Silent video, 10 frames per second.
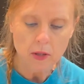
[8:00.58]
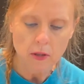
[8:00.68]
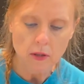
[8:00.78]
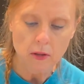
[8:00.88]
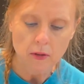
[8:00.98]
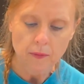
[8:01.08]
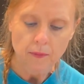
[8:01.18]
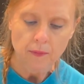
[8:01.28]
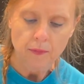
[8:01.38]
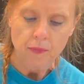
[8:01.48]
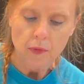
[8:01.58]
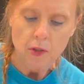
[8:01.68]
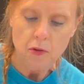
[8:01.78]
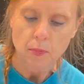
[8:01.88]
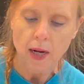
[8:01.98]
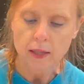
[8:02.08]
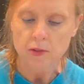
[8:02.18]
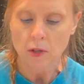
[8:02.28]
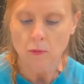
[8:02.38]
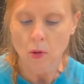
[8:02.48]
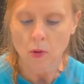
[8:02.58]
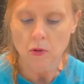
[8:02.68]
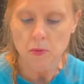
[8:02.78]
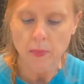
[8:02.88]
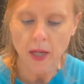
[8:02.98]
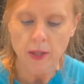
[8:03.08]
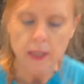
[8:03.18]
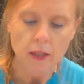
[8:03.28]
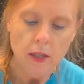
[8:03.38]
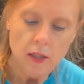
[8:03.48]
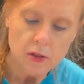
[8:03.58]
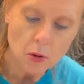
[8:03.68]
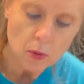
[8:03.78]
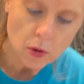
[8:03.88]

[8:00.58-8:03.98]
little spines on Rollo's belly. So in